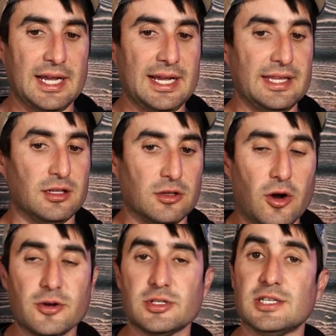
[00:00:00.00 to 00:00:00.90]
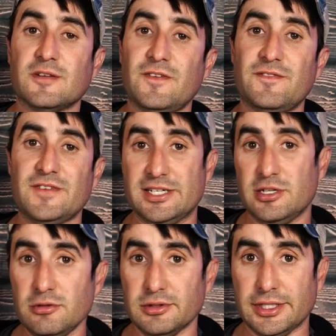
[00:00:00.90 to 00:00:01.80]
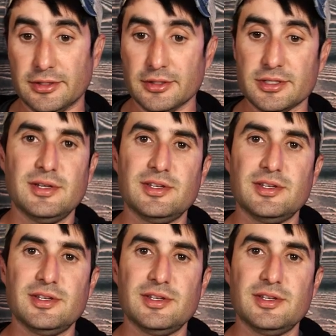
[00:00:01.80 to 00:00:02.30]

and the large is 52 liters.